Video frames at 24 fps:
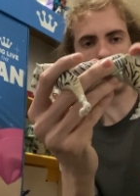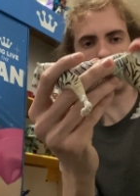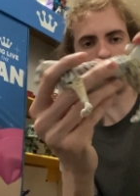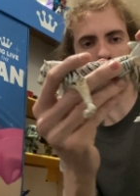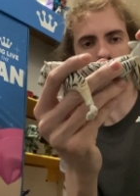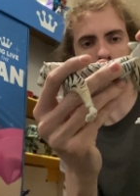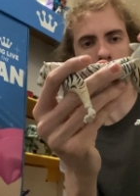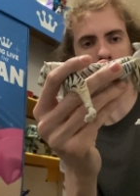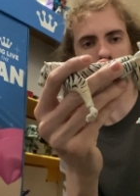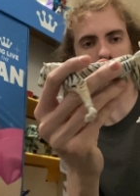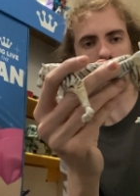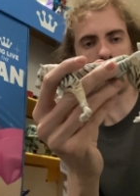
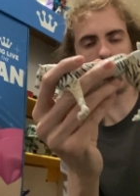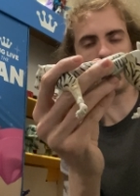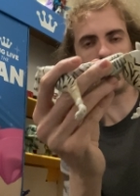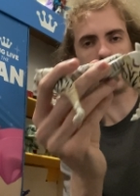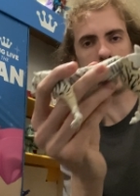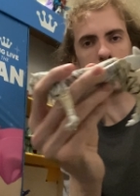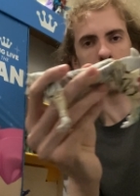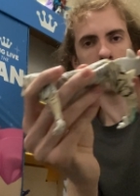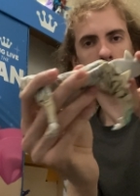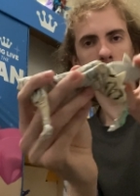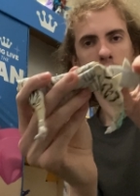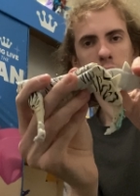Do the same
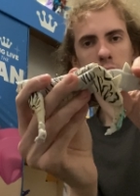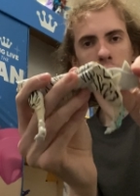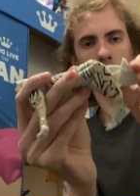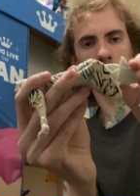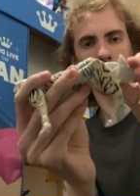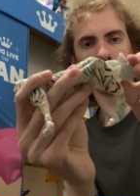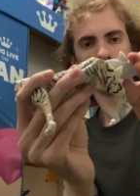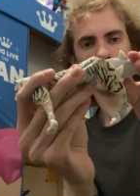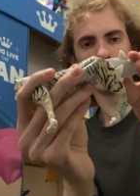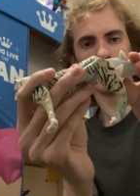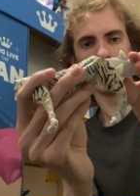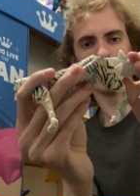thing on the
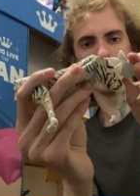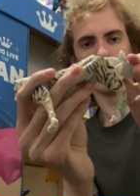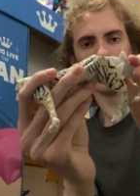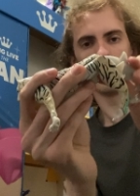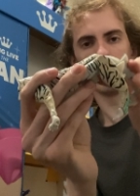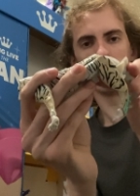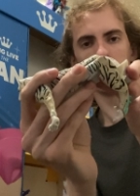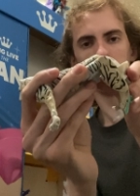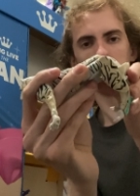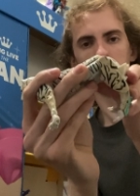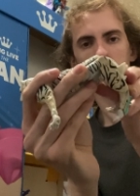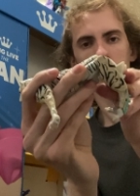other side of the
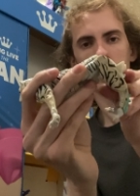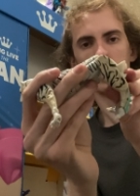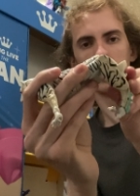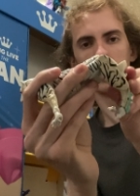foot.